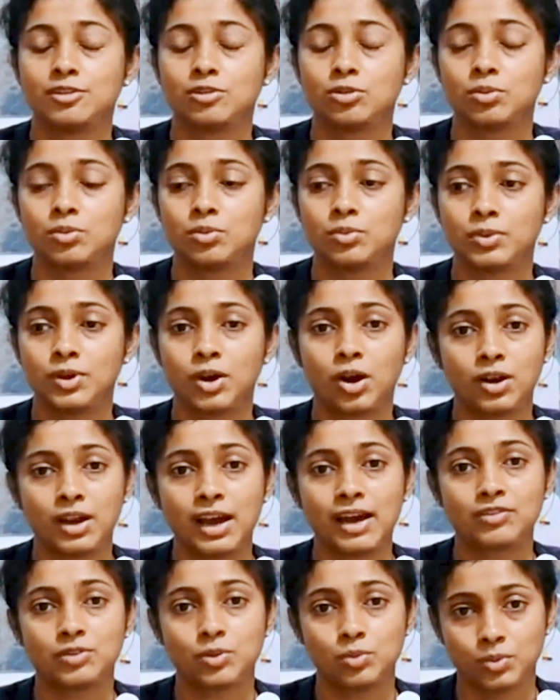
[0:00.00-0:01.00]
So we
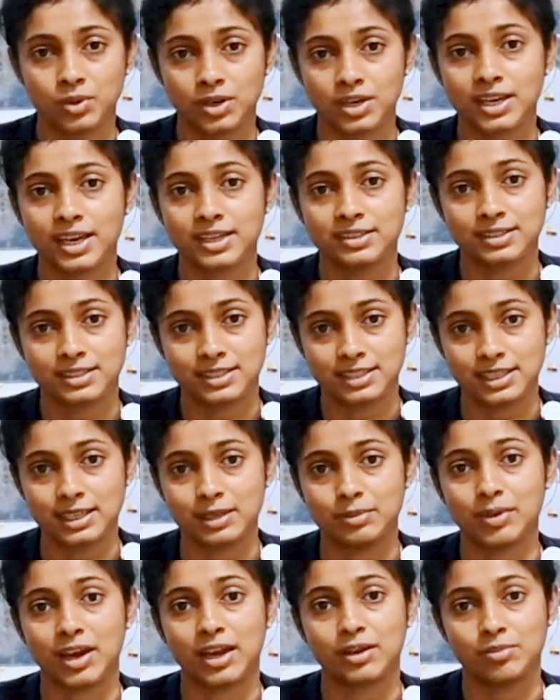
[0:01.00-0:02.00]
all have to work as a
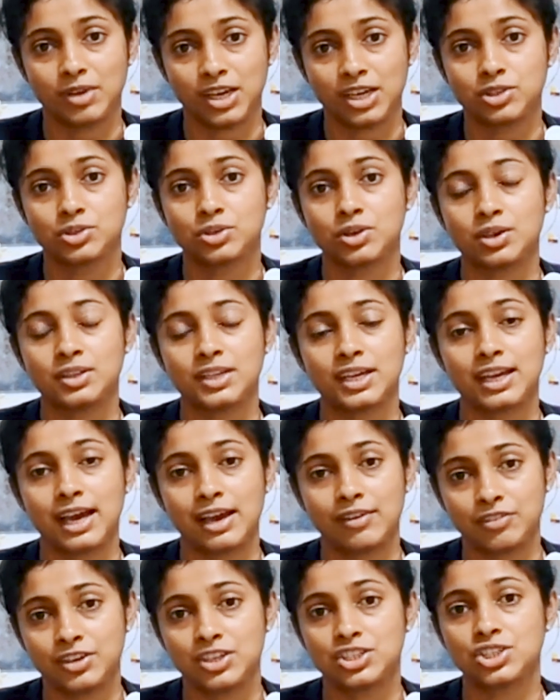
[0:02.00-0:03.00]
team and make sure that
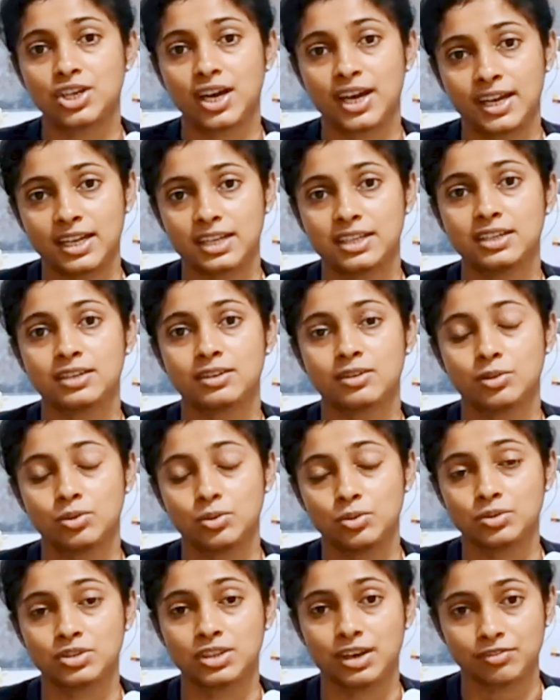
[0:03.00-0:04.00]
every child
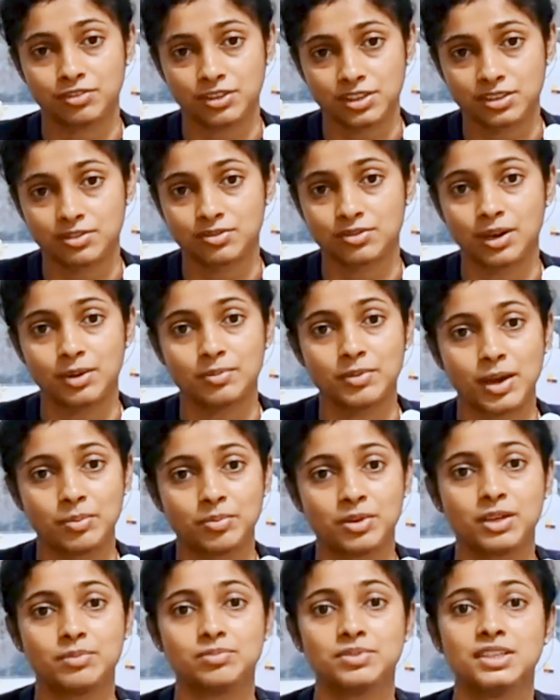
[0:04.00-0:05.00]
who suffers from
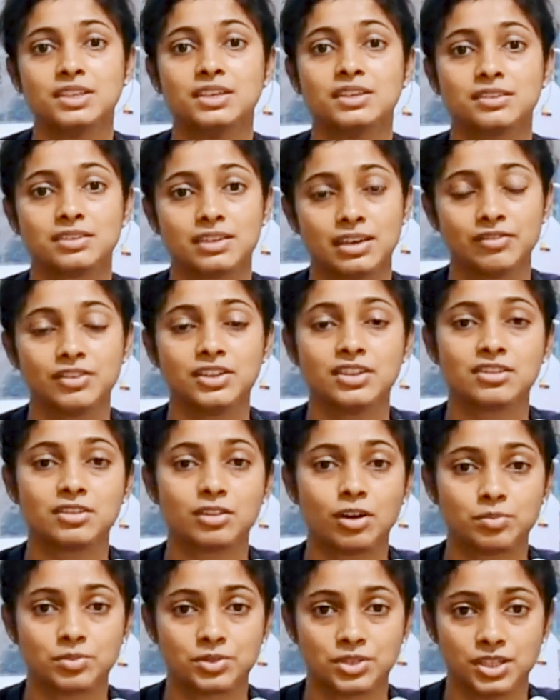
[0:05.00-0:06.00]
epilepsy is given
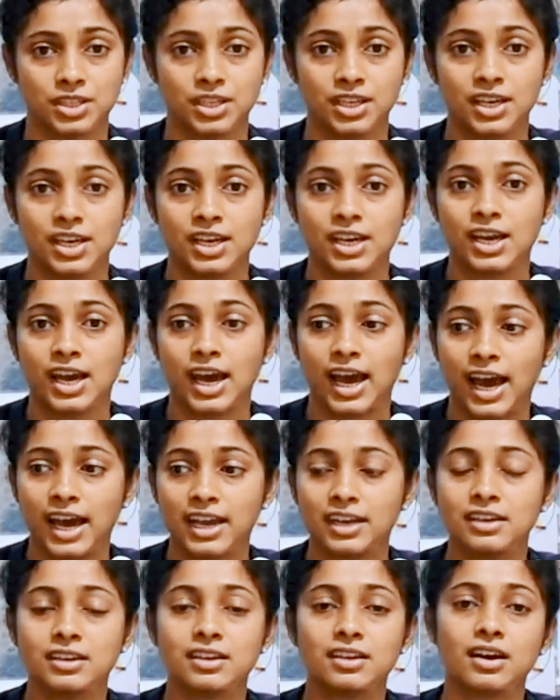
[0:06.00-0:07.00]
this option
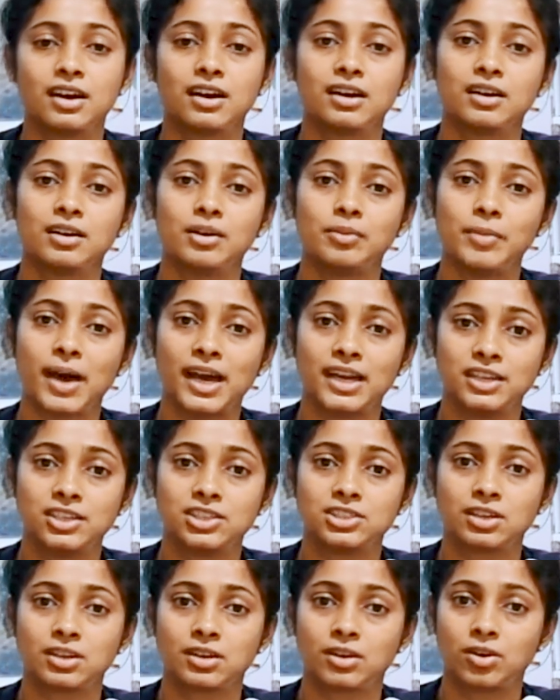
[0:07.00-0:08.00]
and
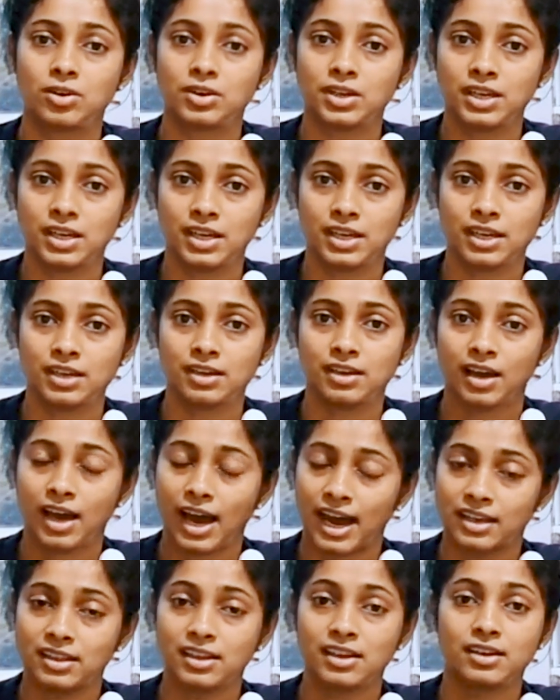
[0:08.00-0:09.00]
managed accordingly
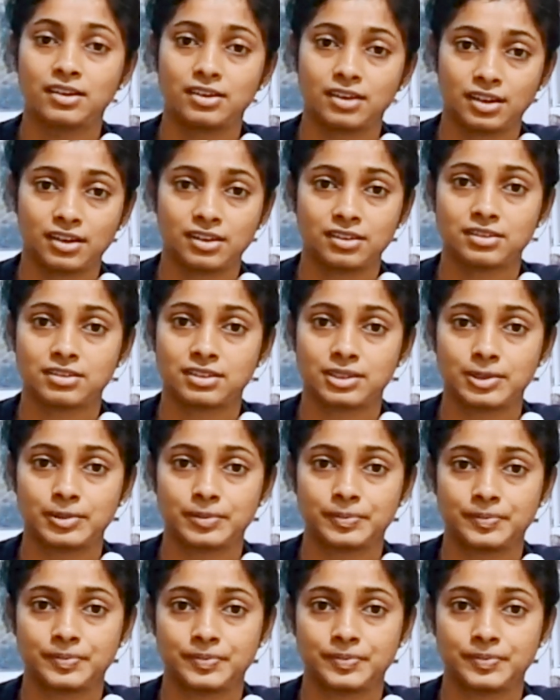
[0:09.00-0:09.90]
at the earliest.